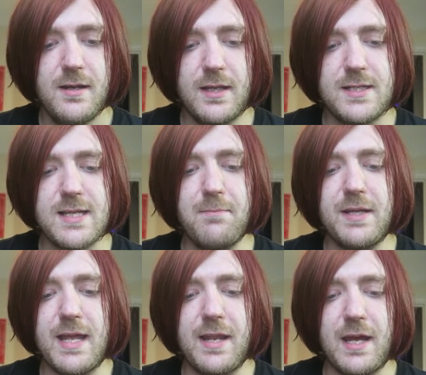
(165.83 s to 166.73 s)
They sent
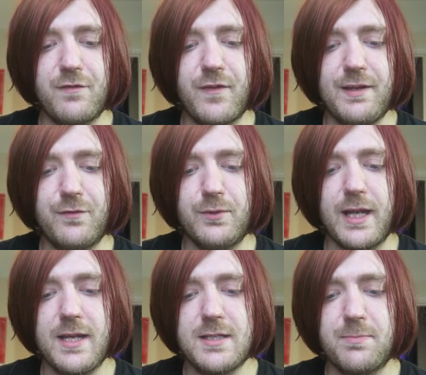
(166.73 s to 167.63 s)
me there that fateful
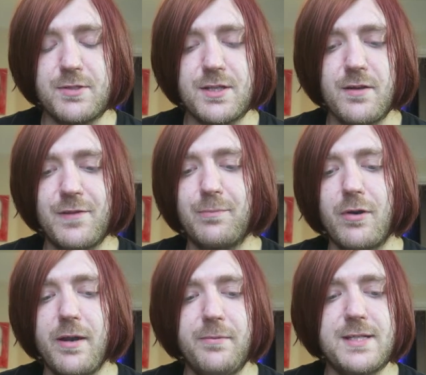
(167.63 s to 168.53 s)
day to preserve the
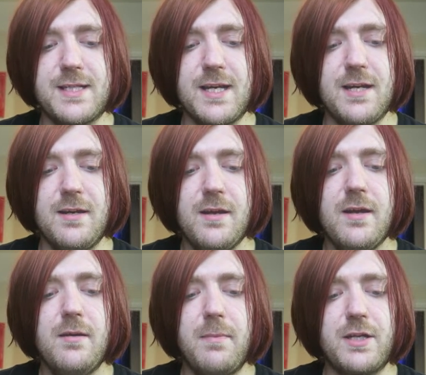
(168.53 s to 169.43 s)
primary scene,
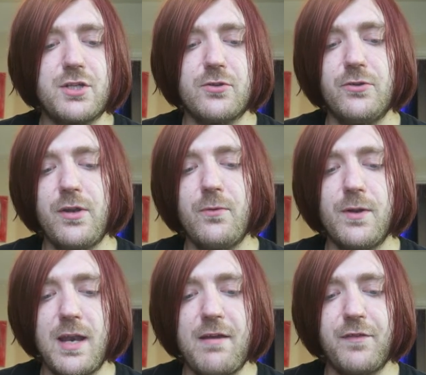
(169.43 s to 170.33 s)
make sure no
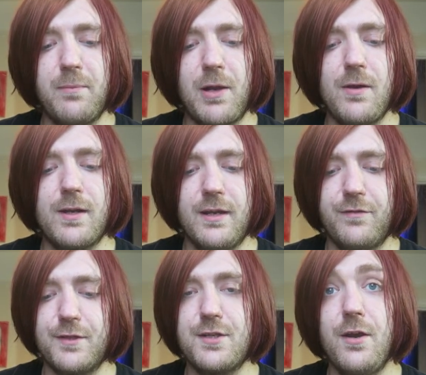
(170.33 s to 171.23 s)
one left the block,
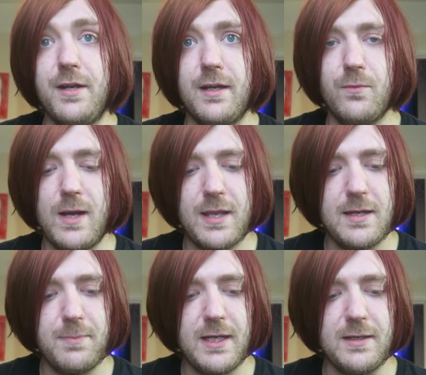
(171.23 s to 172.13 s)
if returning, where
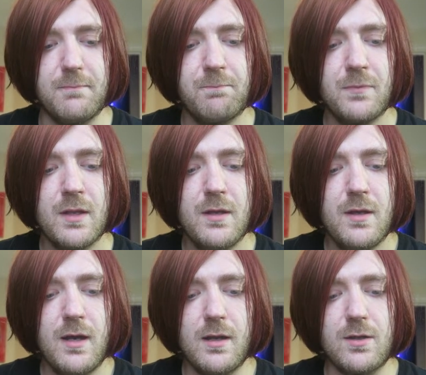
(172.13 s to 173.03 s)
they'd been.
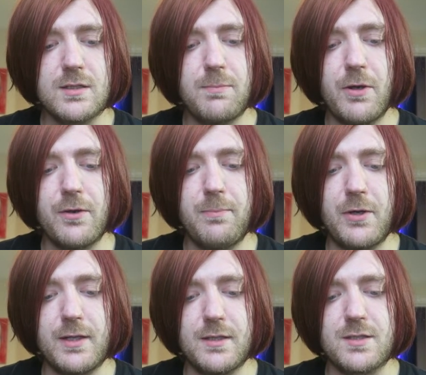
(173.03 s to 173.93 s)
I looked upon her
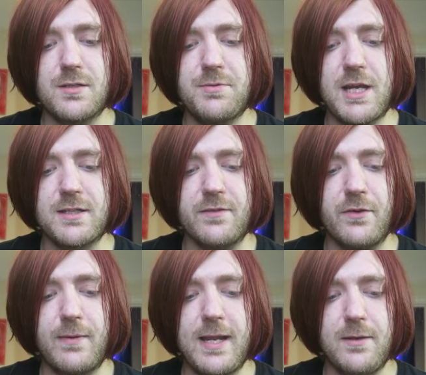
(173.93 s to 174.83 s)
body, the subject of
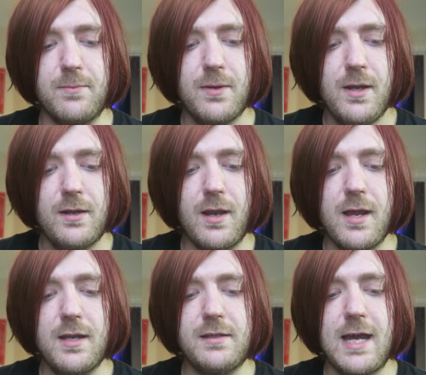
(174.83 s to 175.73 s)
a rape,
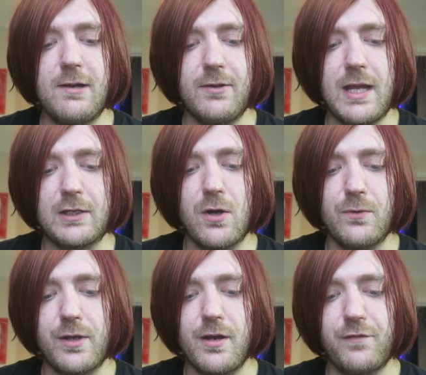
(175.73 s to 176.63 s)
lying there on that
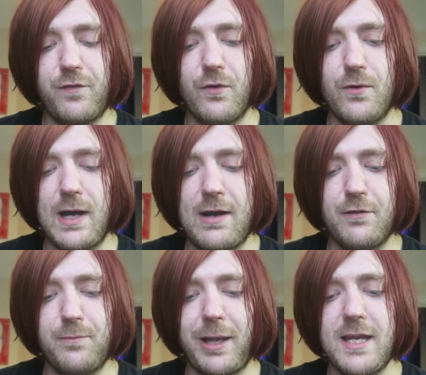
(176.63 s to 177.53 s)
cold hard floor,
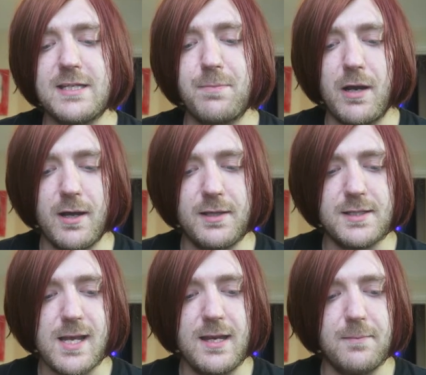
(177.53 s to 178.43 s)
out of place behind
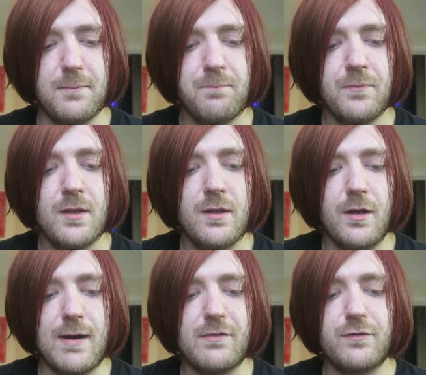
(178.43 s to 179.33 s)
the tape.
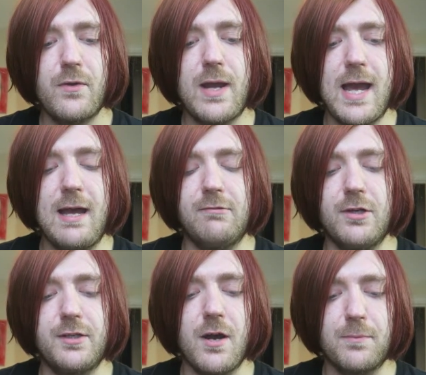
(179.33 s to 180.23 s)
Her afro hair,
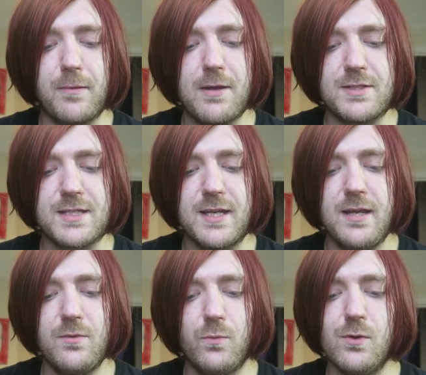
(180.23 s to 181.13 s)
her dark brown
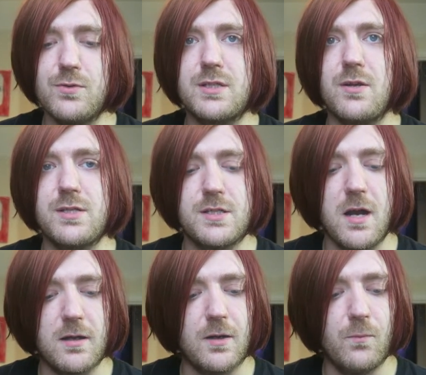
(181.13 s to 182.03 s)
skin, walls so
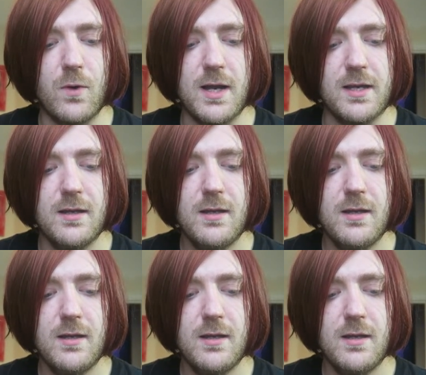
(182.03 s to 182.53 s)
stark and white,